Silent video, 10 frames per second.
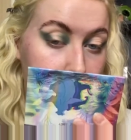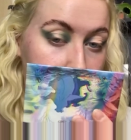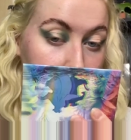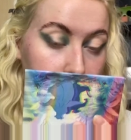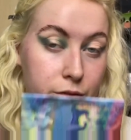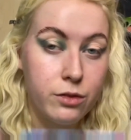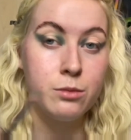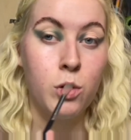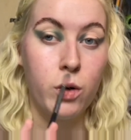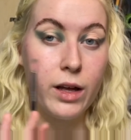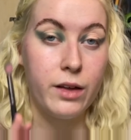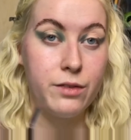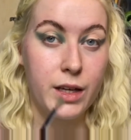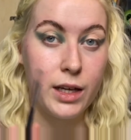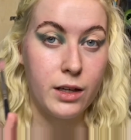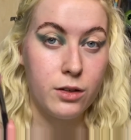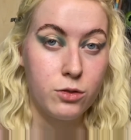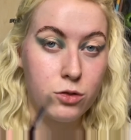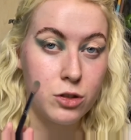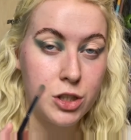Going for more of a
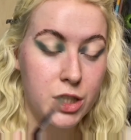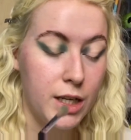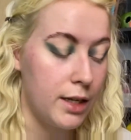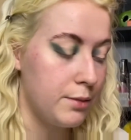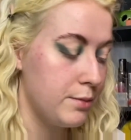grungy,